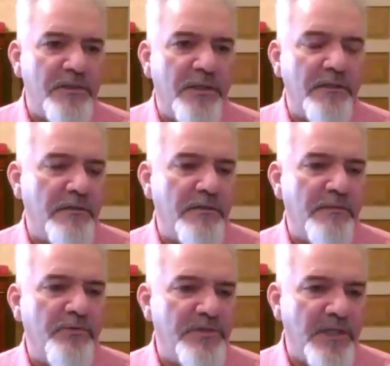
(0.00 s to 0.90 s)
and
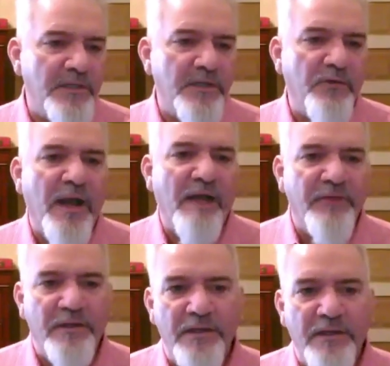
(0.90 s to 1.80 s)
present it
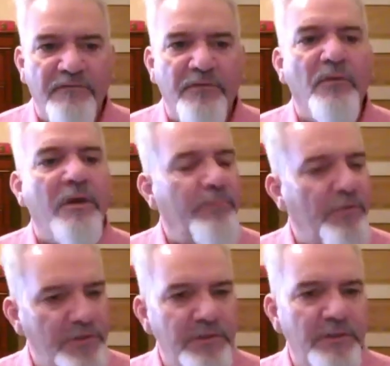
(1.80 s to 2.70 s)
graphically for what a
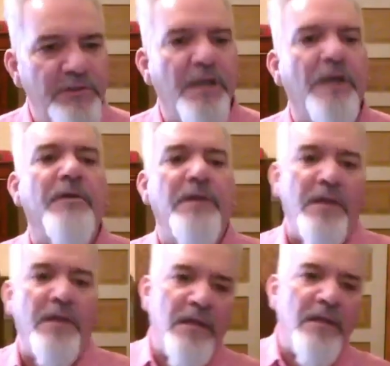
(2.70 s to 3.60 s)
person is
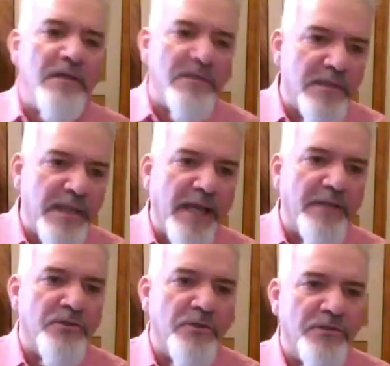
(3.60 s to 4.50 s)
carrying into
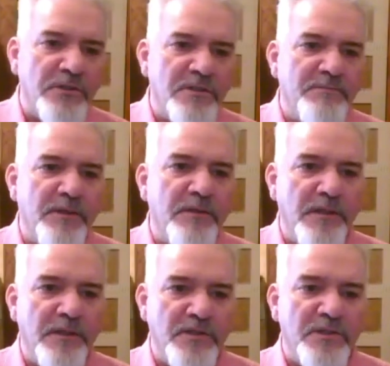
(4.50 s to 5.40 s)
that church
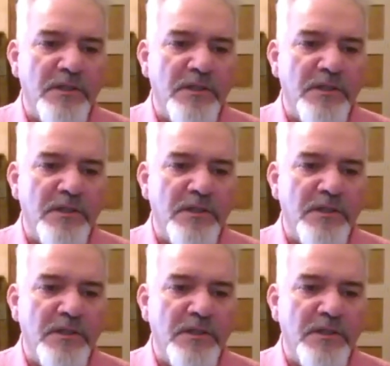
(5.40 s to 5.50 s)
experience